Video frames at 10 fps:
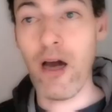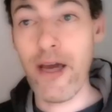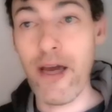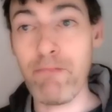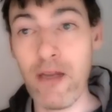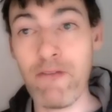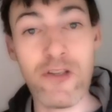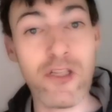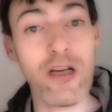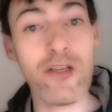I am being
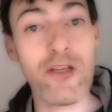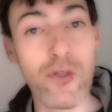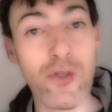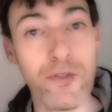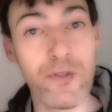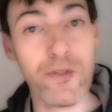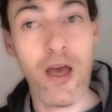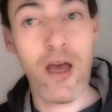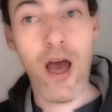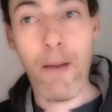physically assaulted
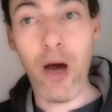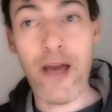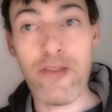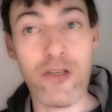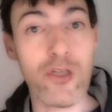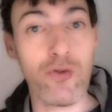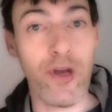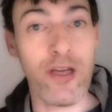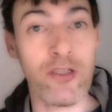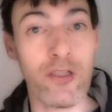by these
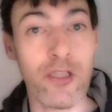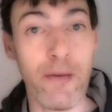strangers.